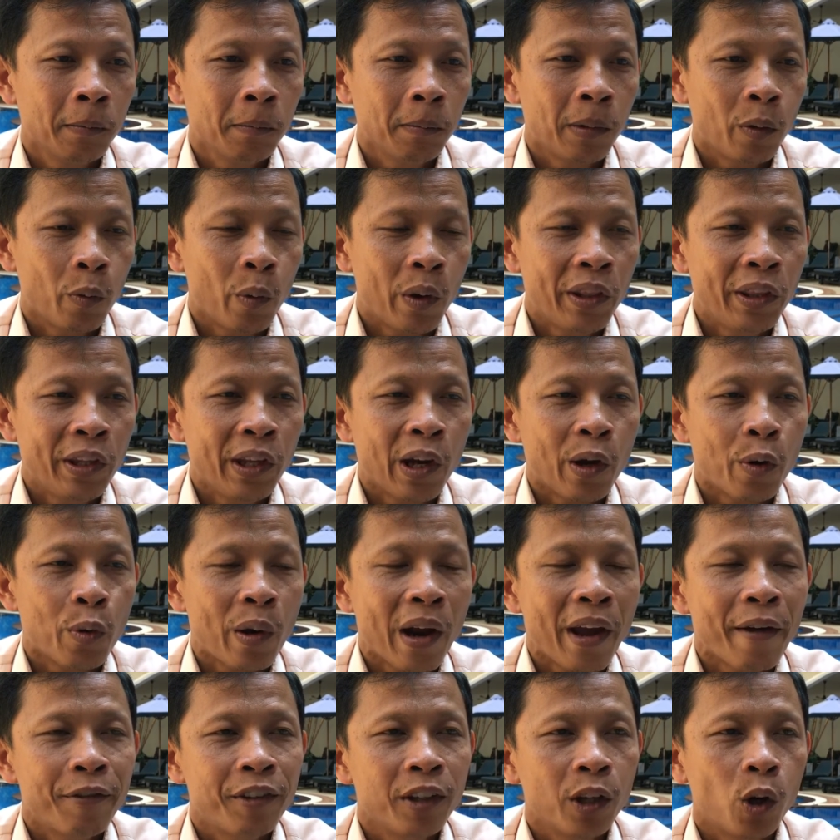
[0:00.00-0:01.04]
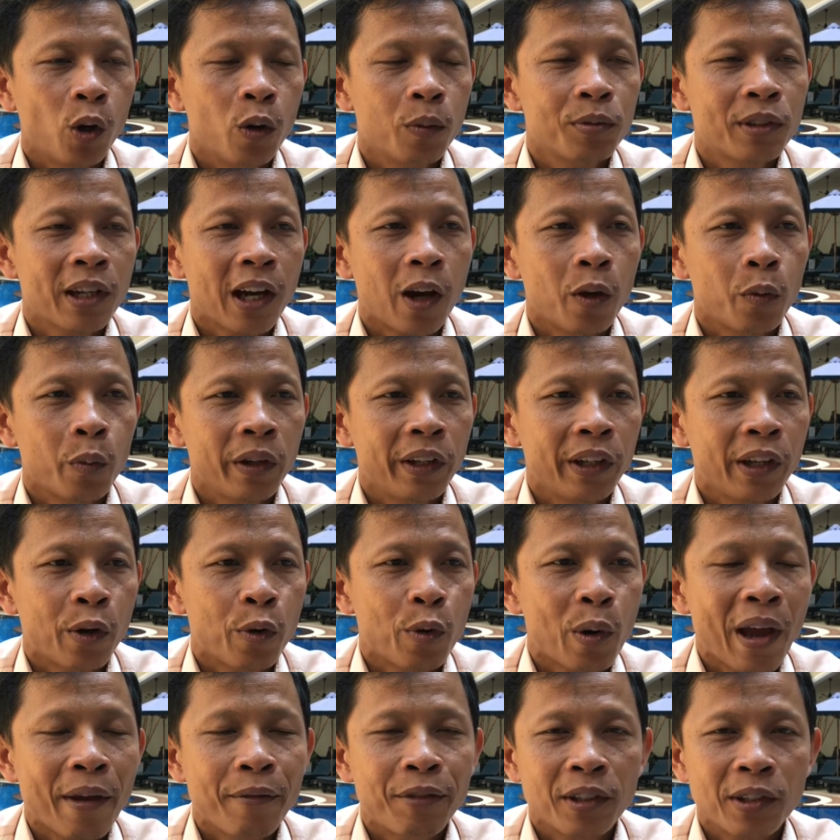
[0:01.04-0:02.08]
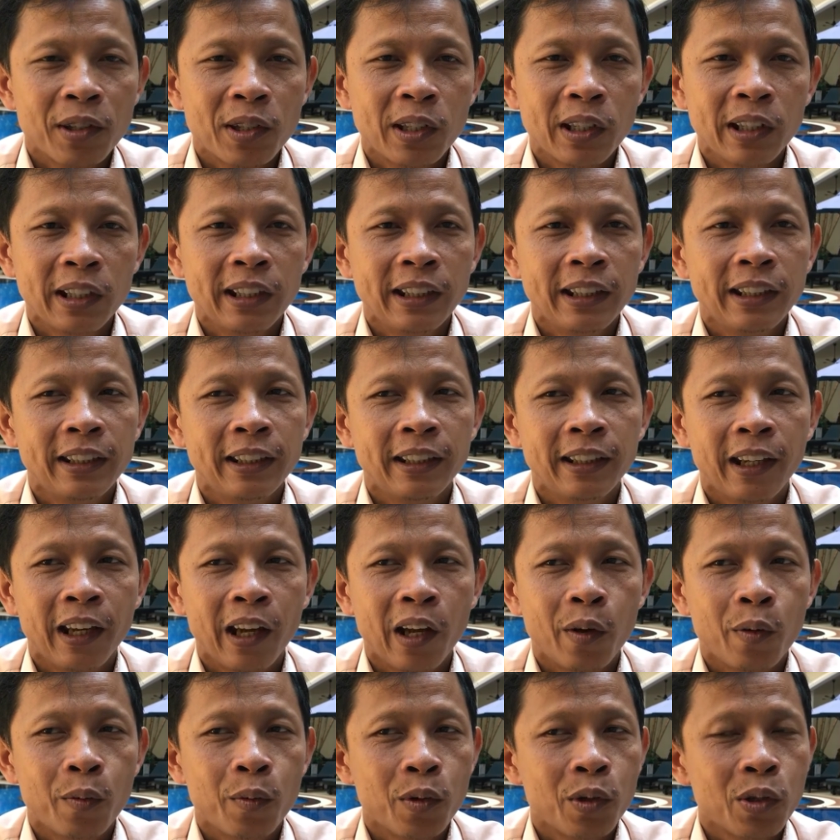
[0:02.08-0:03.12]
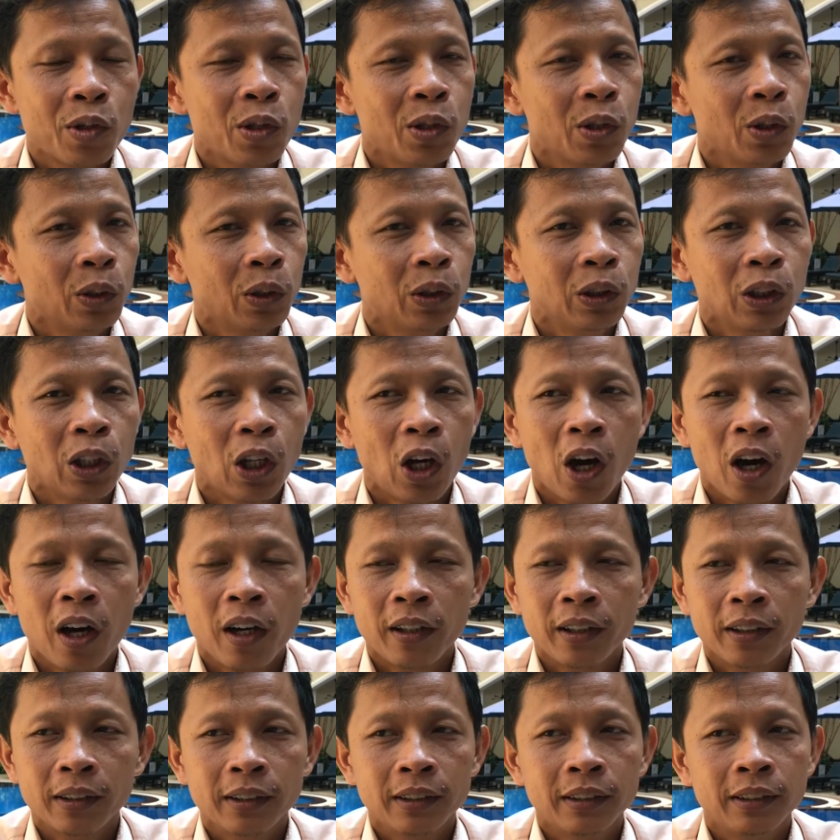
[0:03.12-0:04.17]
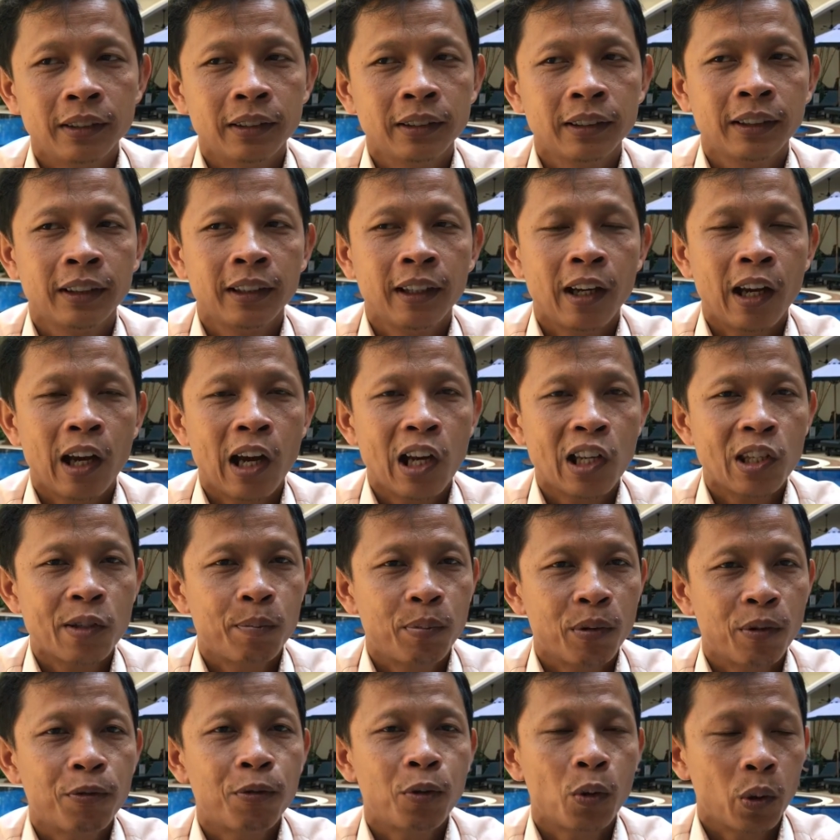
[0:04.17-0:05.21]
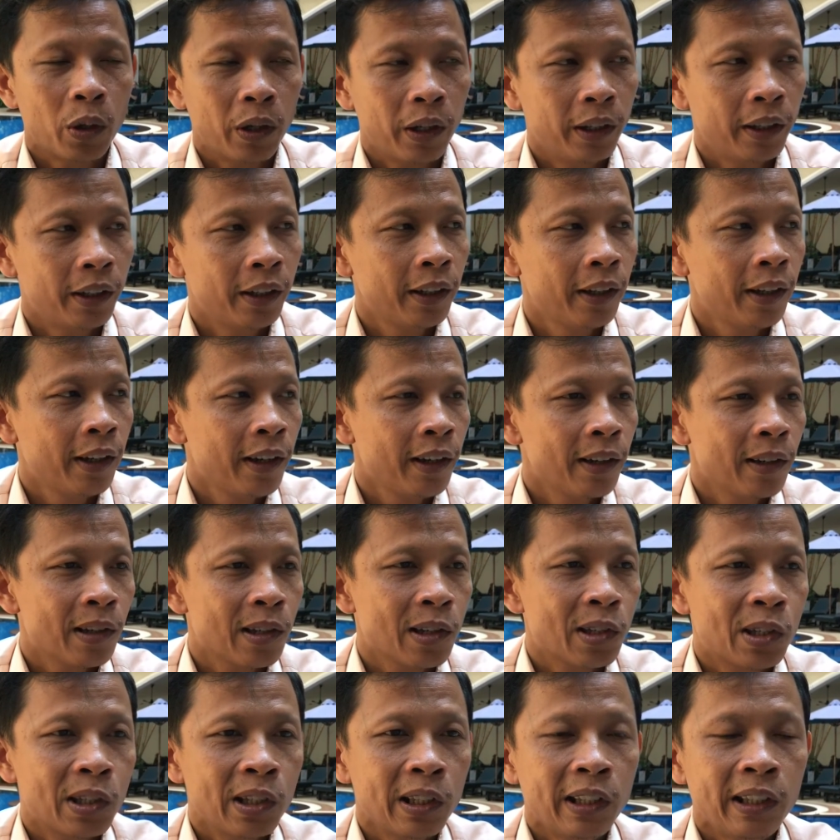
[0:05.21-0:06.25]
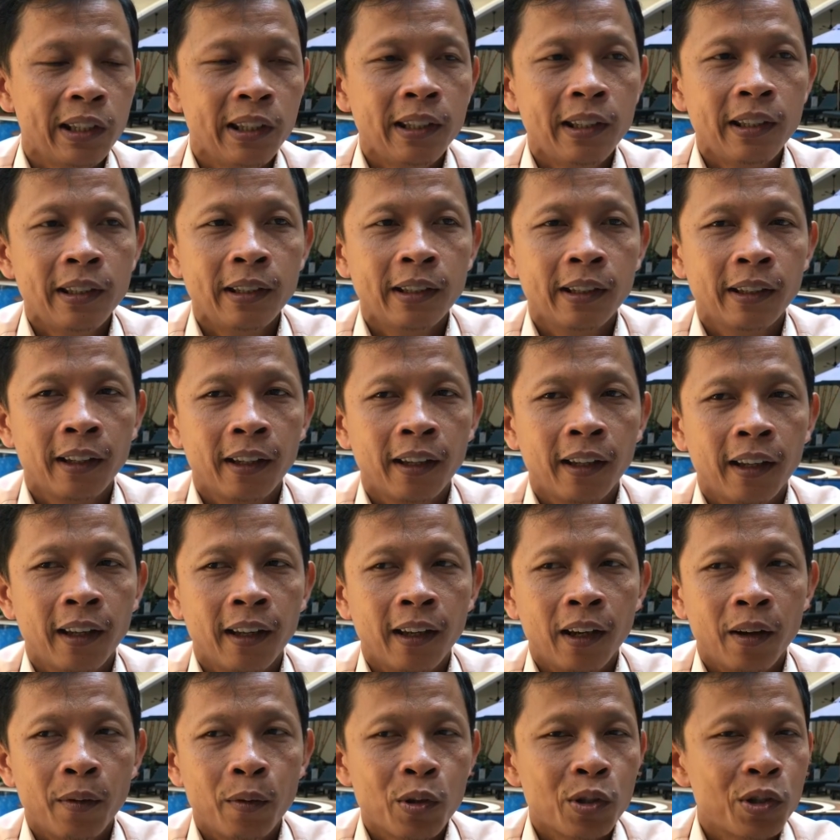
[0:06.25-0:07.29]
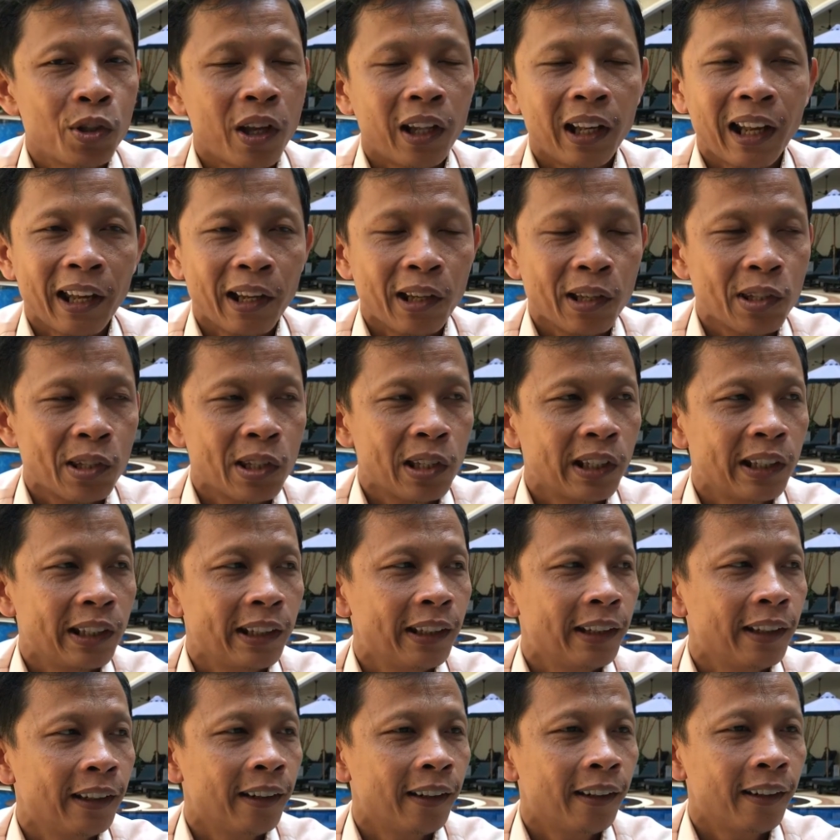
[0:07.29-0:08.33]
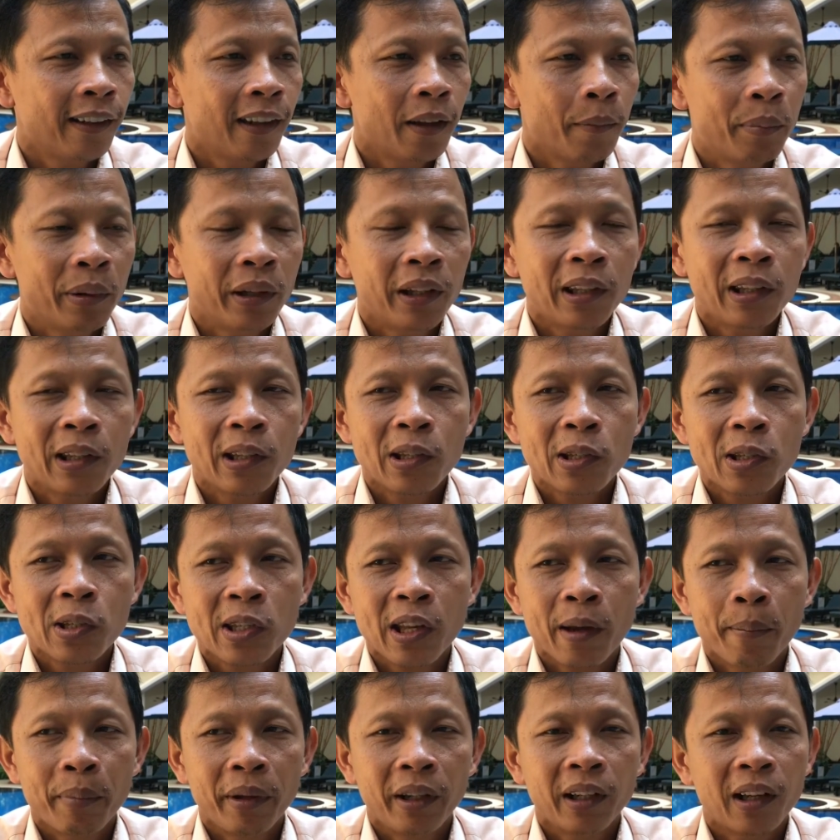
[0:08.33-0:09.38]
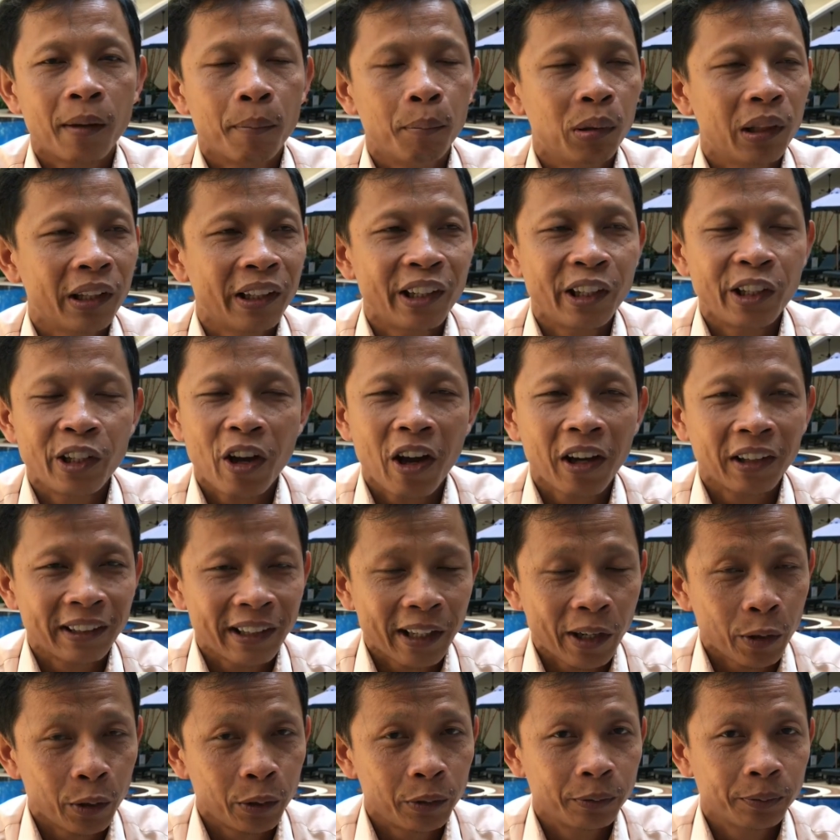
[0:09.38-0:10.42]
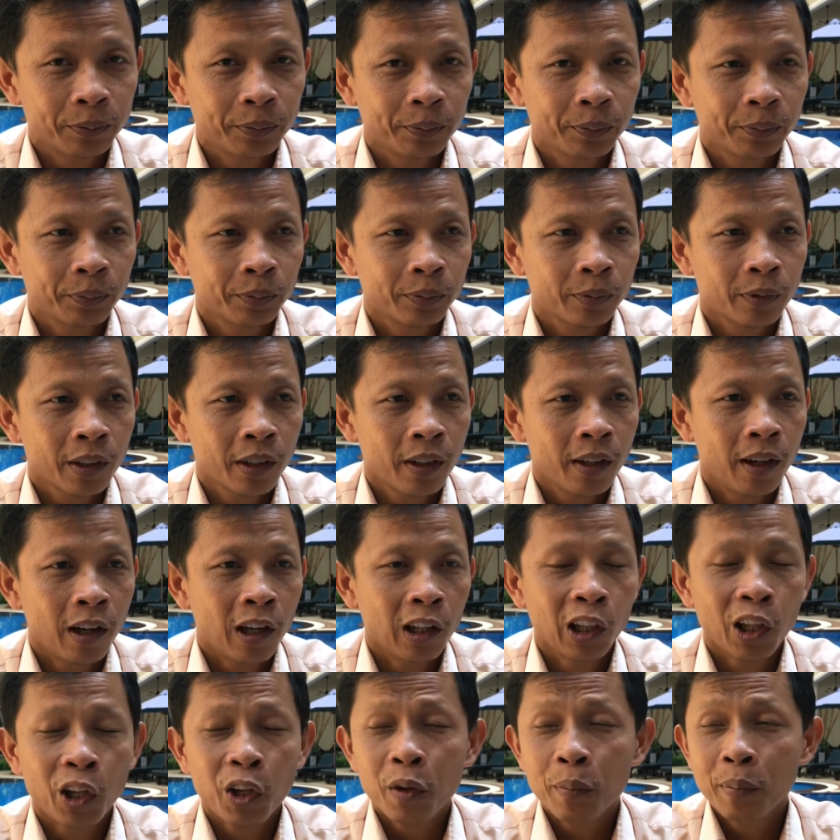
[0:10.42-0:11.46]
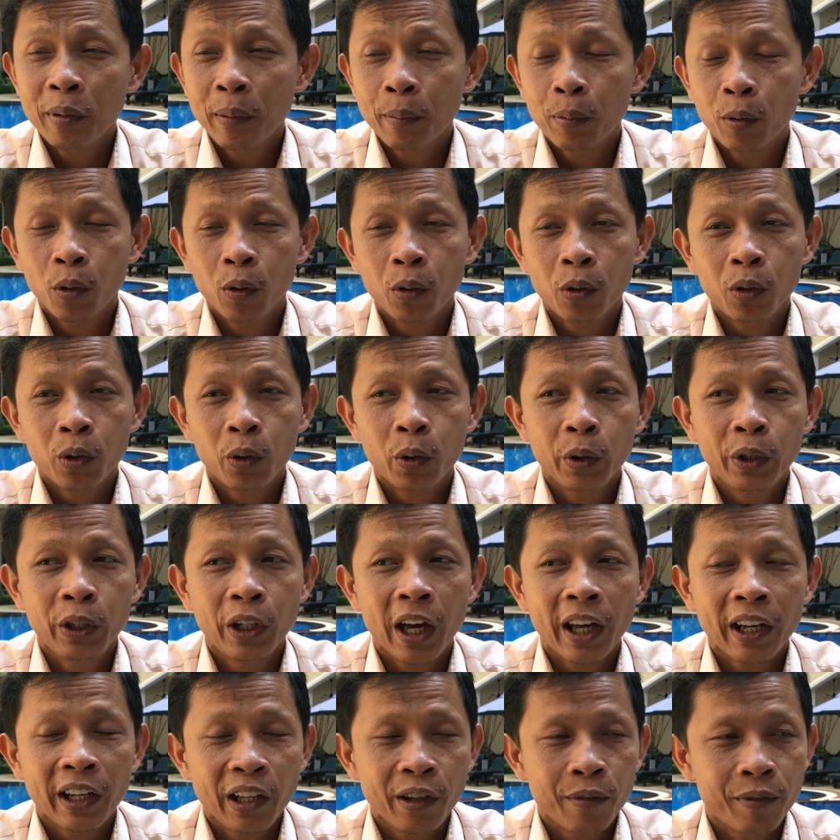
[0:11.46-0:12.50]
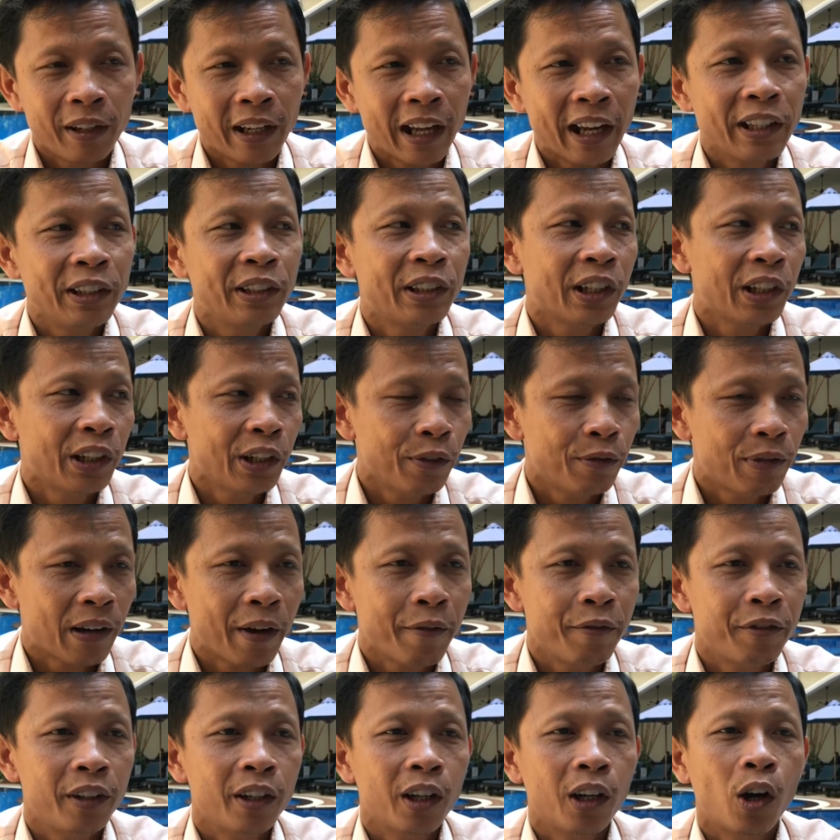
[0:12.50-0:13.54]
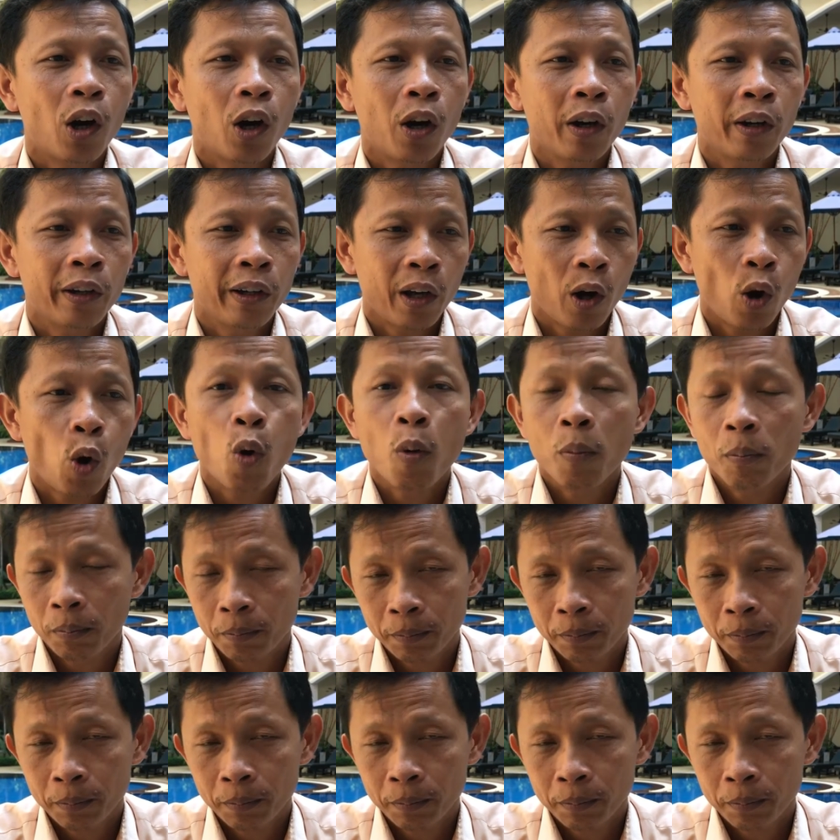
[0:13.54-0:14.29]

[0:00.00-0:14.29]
But when they arrived their hometown, when they arrived the city, it was no longer as before. The city was not like a city. The buildings have been completely knocked down. A lot of people could not even identify their, their home.